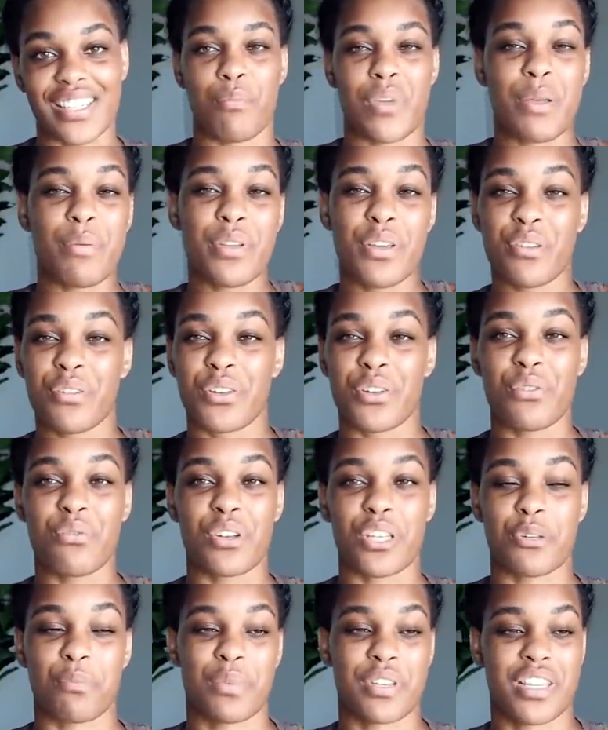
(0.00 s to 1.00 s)
Maybe you do
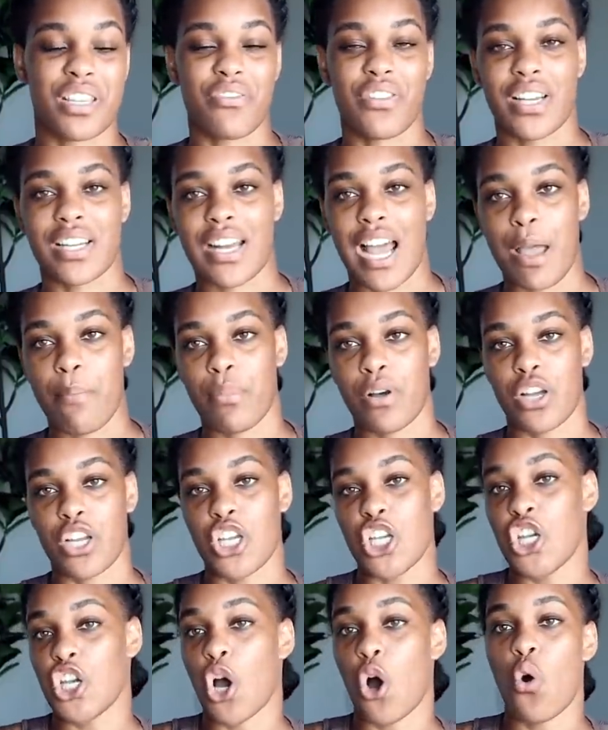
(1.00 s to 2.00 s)
a specific type
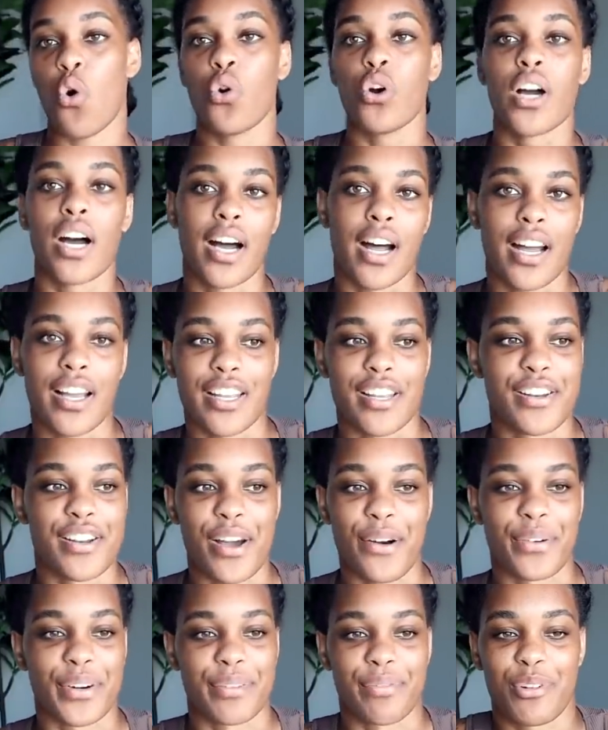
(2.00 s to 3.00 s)
of yoga, you
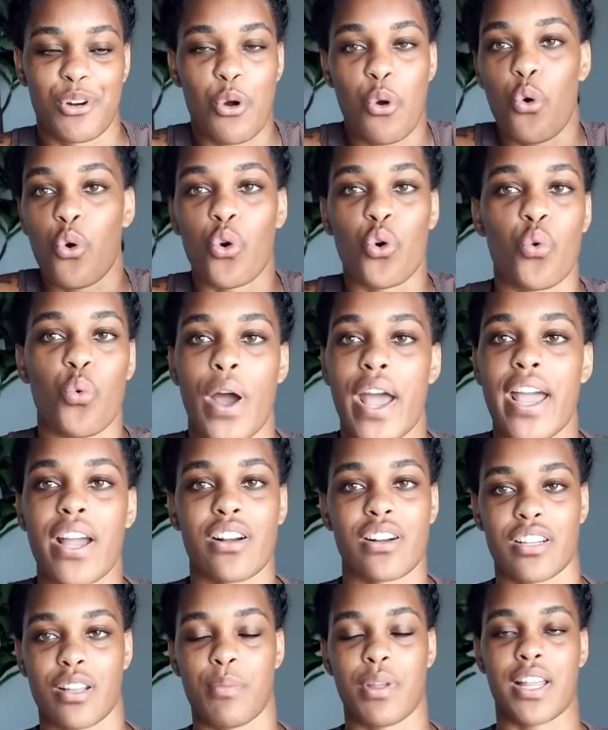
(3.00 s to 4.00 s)
know, a cool way
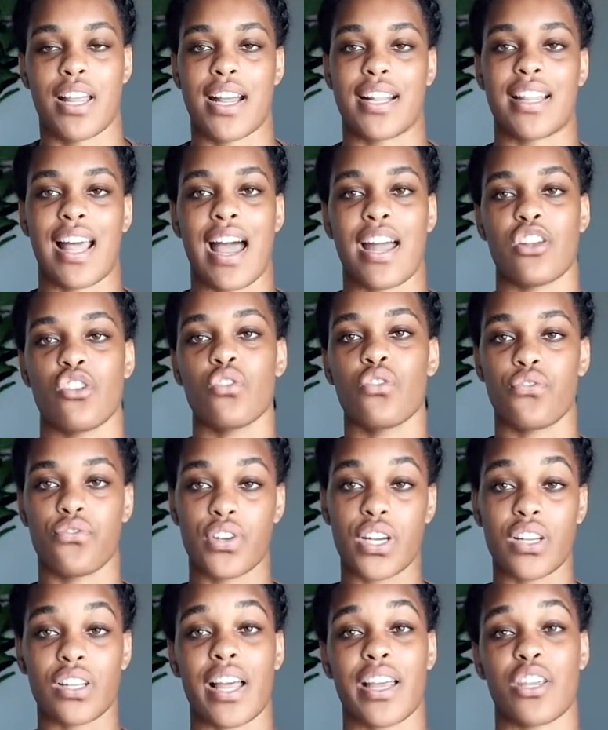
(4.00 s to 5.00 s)
or something like that, and you
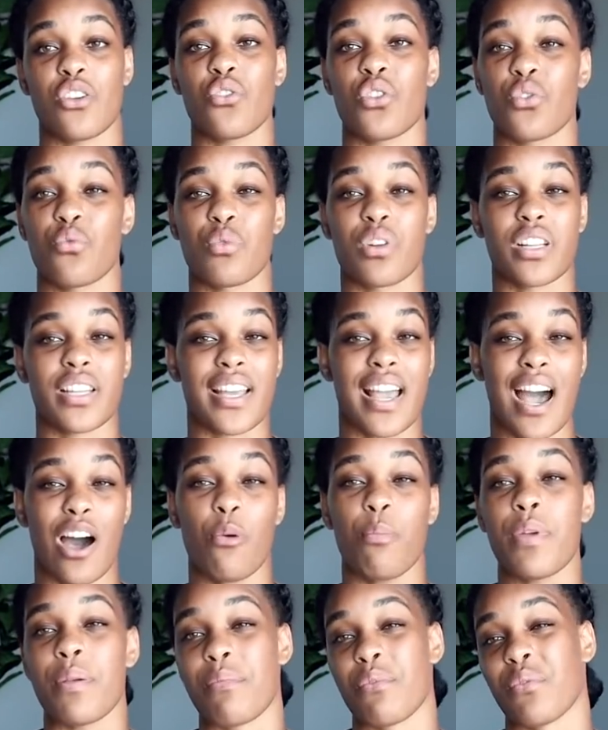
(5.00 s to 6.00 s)
feel like you could really
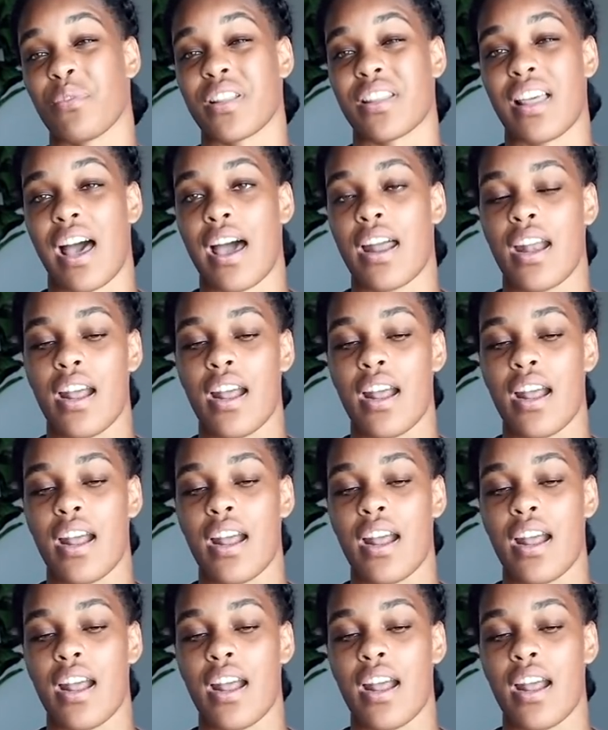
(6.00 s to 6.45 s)
help people with that.